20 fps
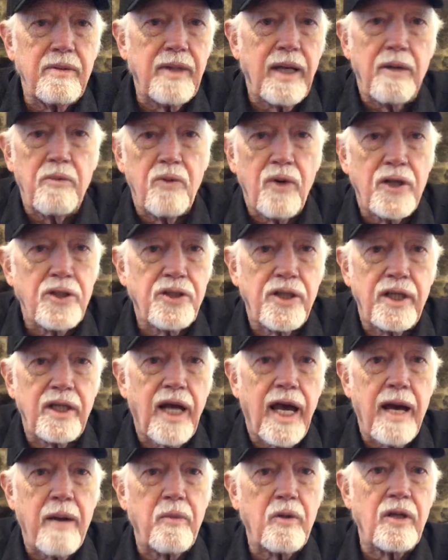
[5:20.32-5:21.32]
rushed an
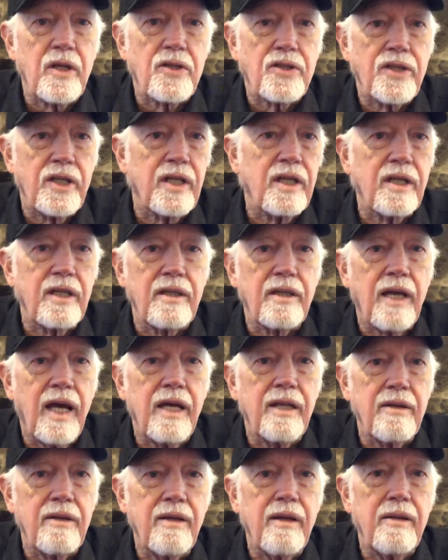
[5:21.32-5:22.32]
ambulance in
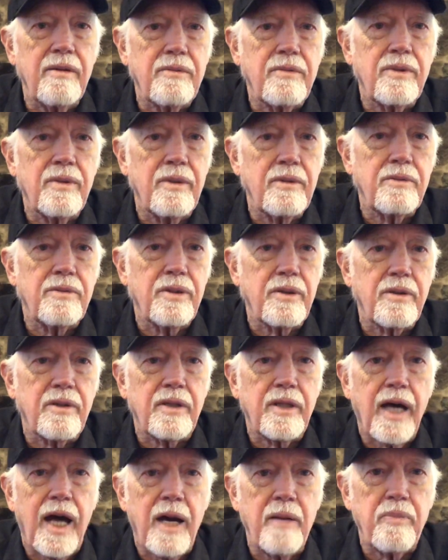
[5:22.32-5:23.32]
and took
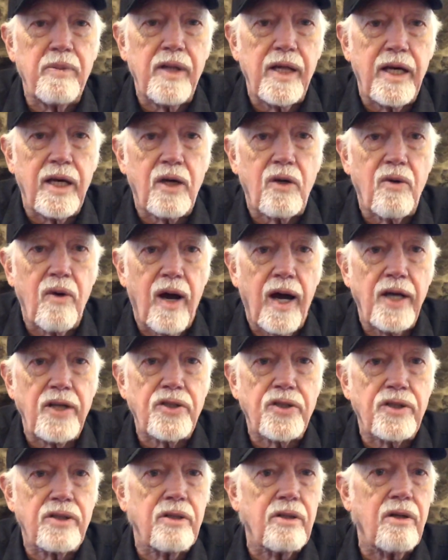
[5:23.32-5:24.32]
the guy playing
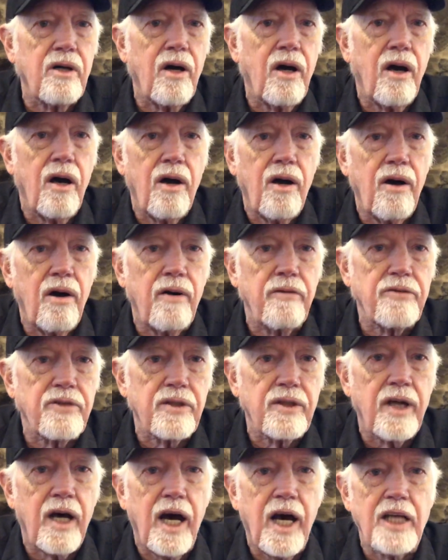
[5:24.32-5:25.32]
Christ off to
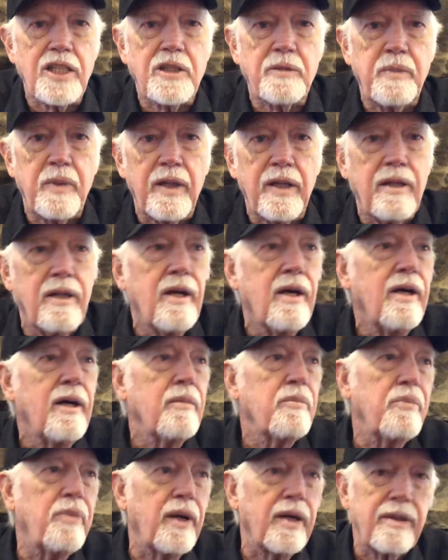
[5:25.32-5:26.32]
the hospital.
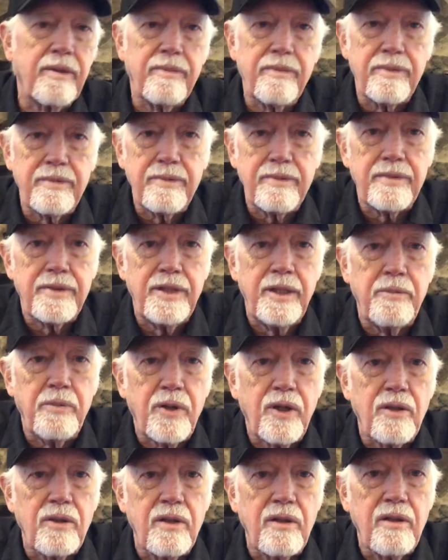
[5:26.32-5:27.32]
But
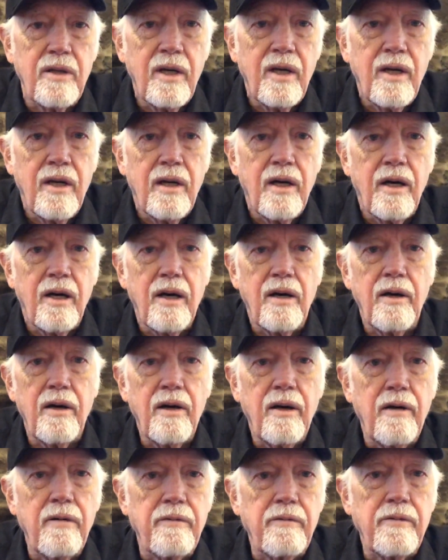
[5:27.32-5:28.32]
typical
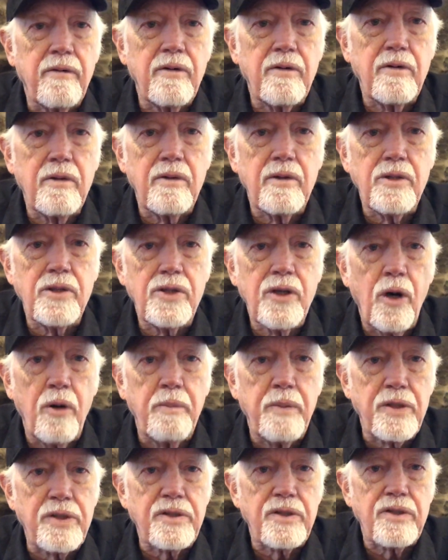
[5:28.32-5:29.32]
of show
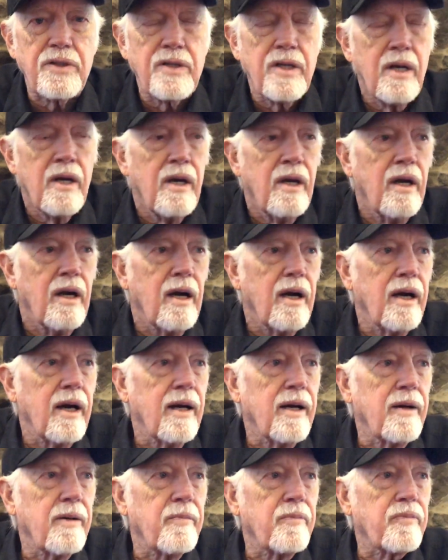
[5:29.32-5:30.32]
business,
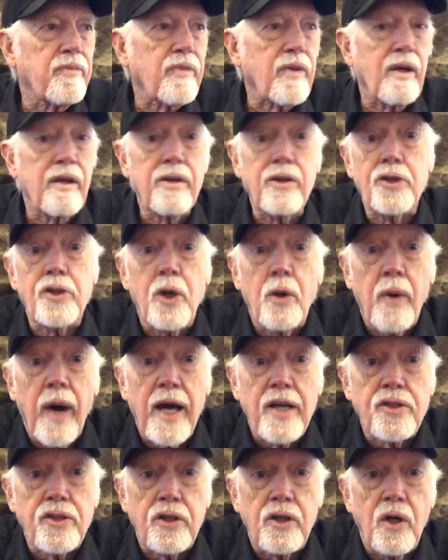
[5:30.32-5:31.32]
the show
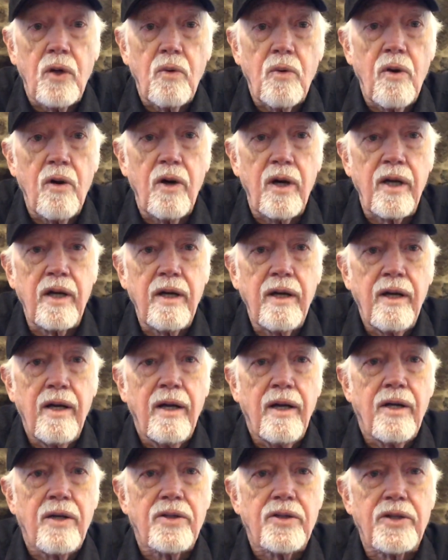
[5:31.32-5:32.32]
has to go on.
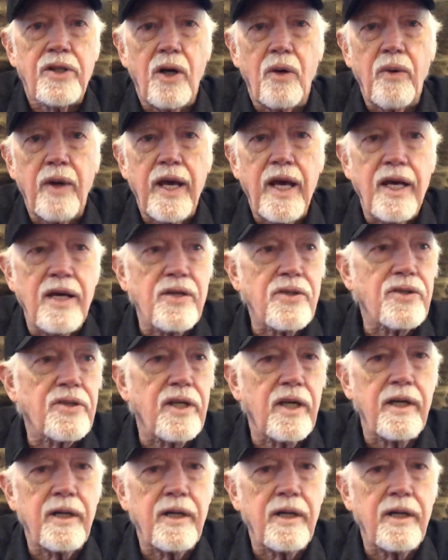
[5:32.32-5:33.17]
So his